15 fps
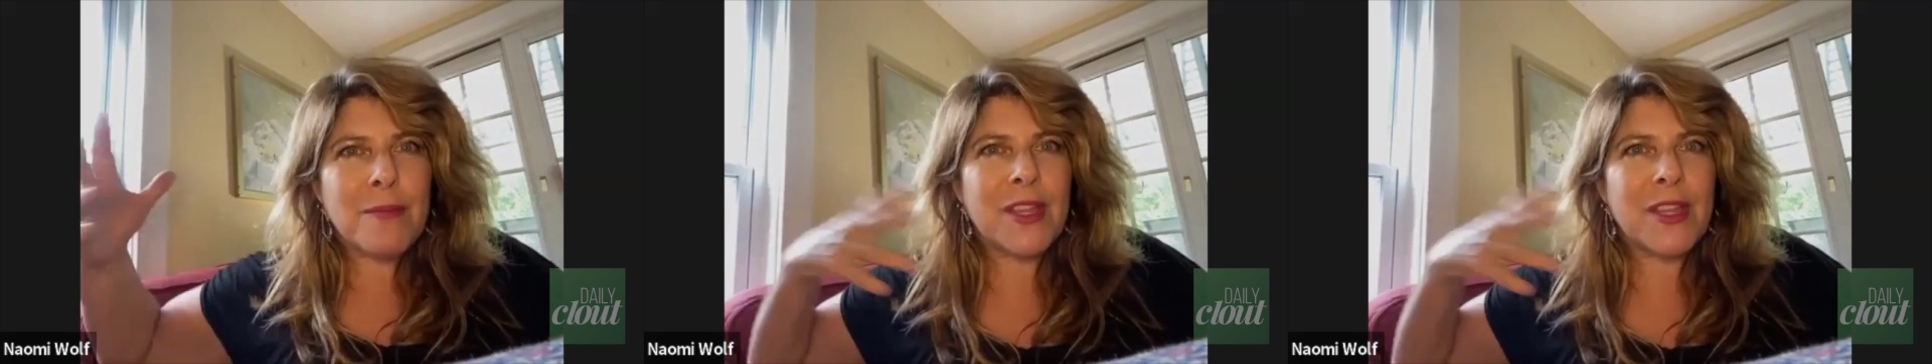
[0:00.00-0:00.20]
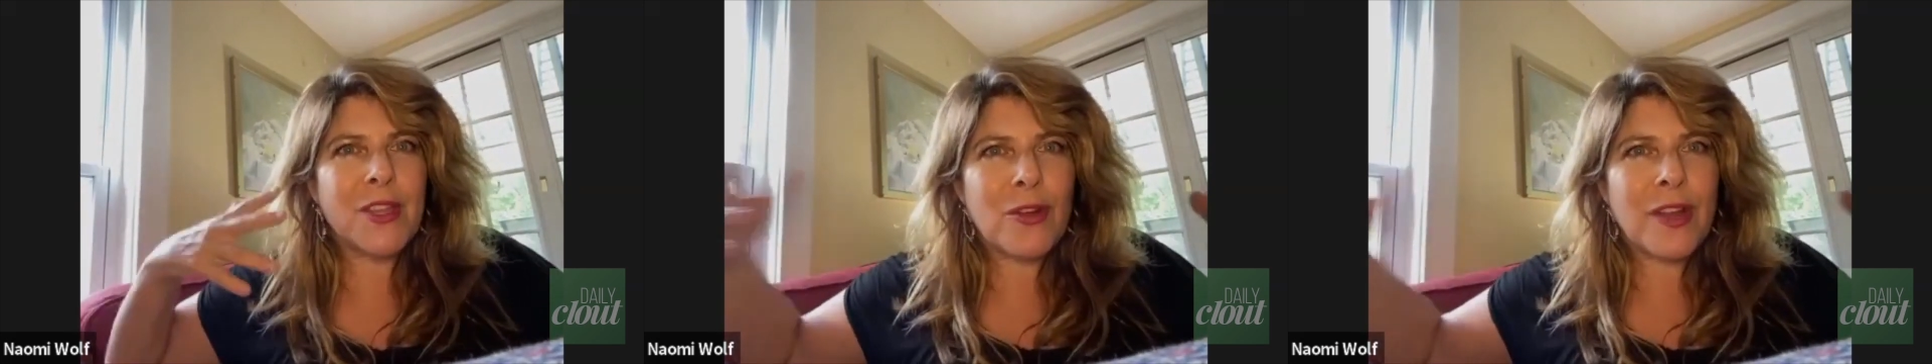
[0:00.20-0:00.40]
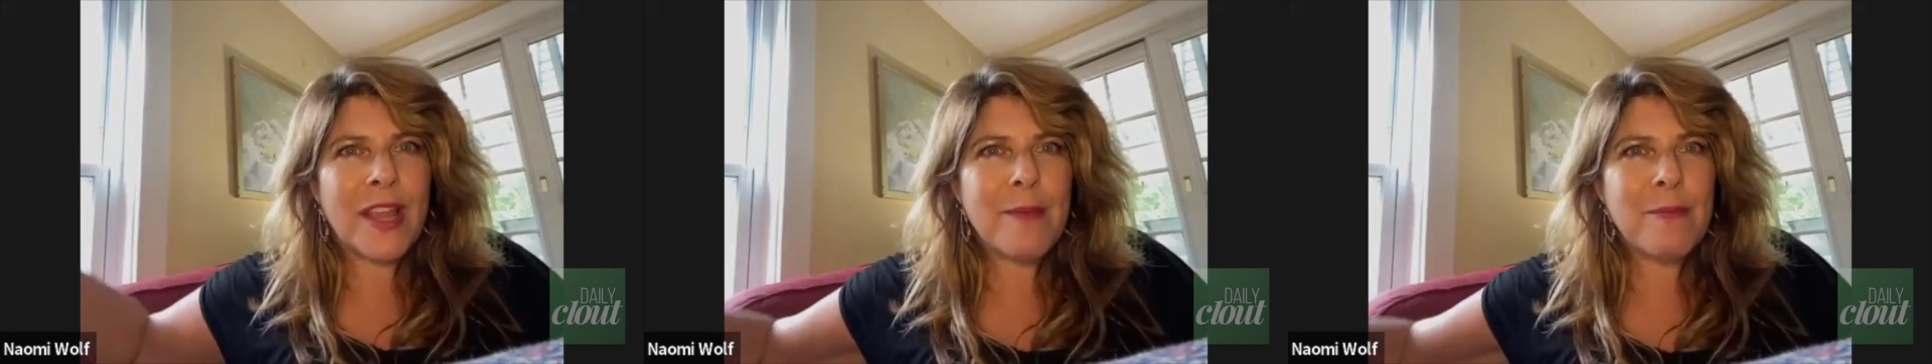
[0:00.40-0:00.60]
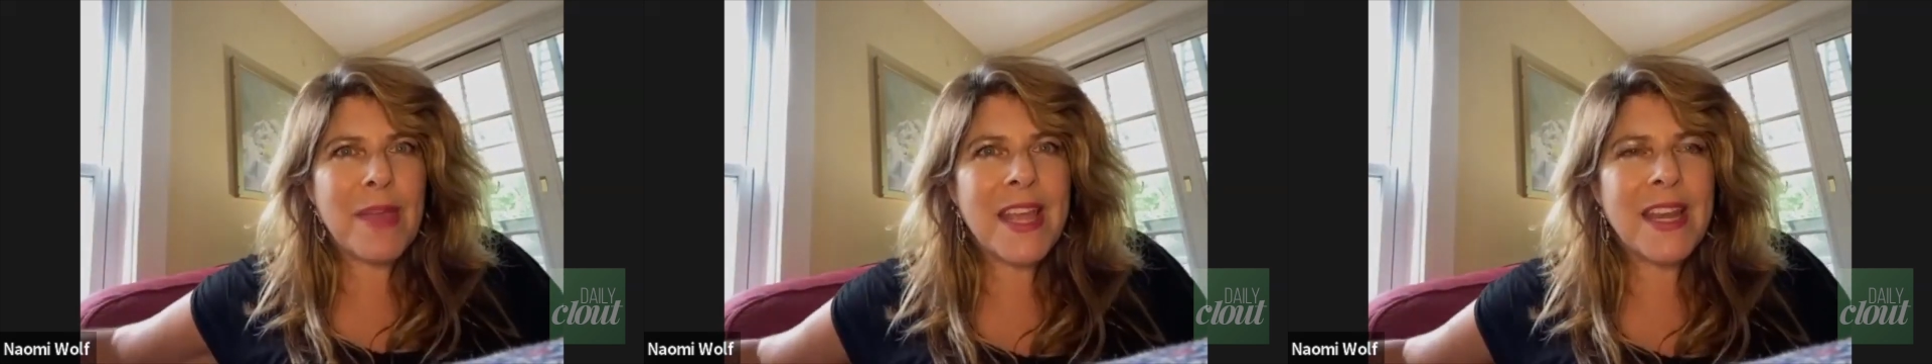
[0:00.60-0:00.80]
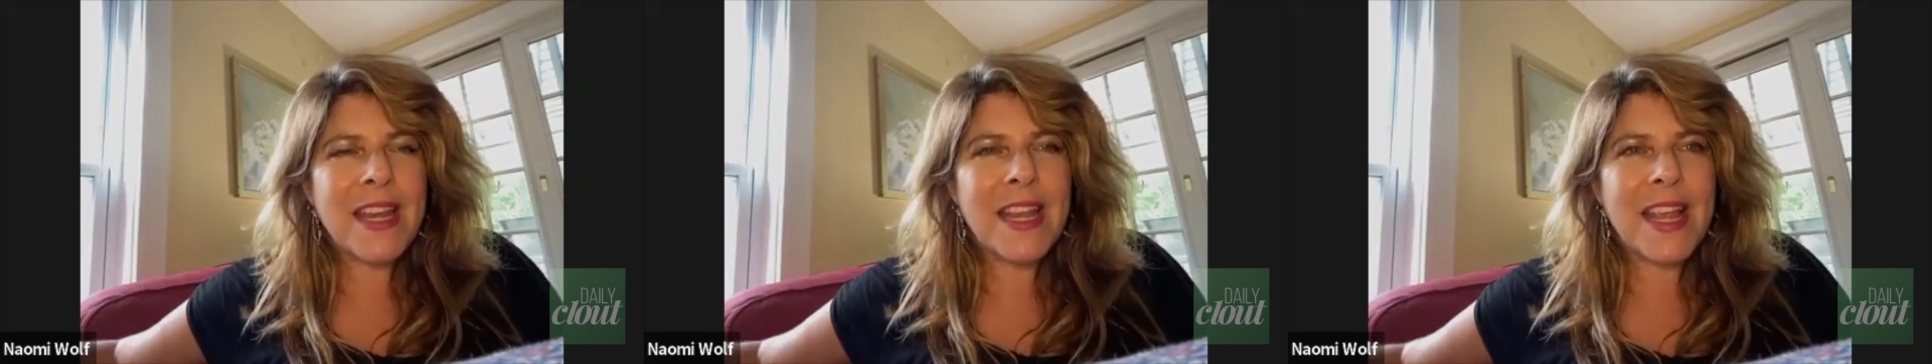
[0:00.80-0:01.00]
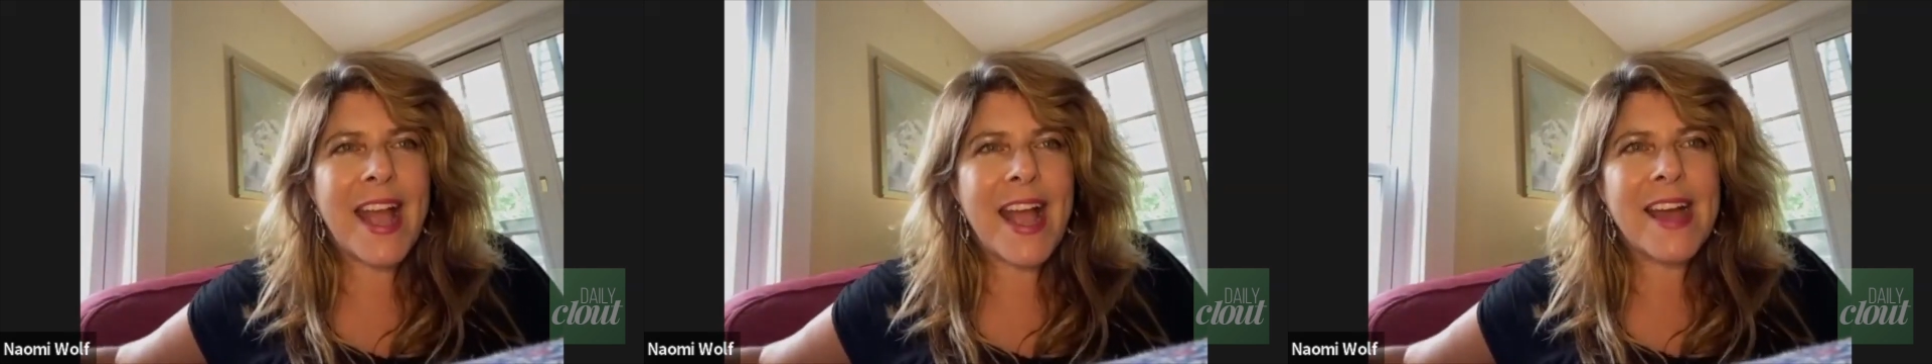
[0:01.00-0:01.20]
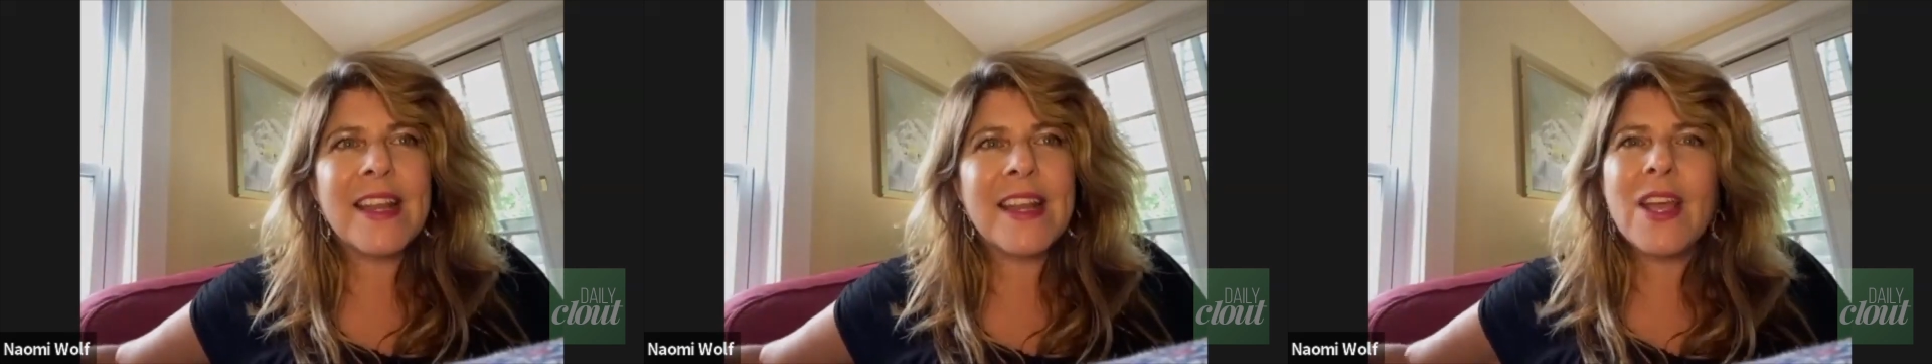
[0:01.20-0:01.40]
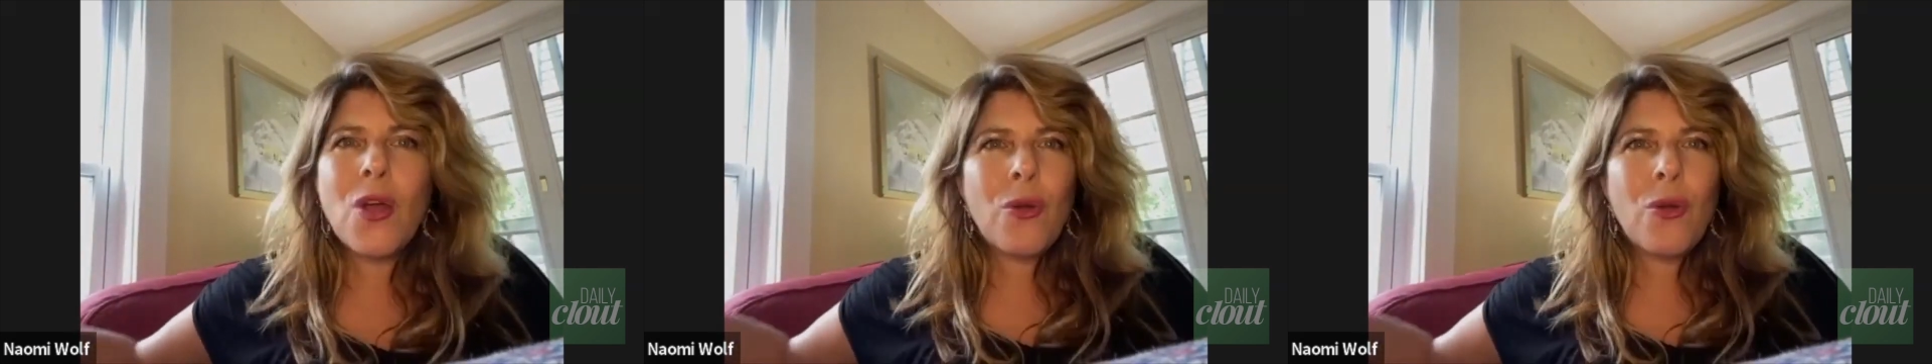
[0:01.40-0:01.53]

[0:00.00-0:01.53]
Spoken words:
but your campaigning hat.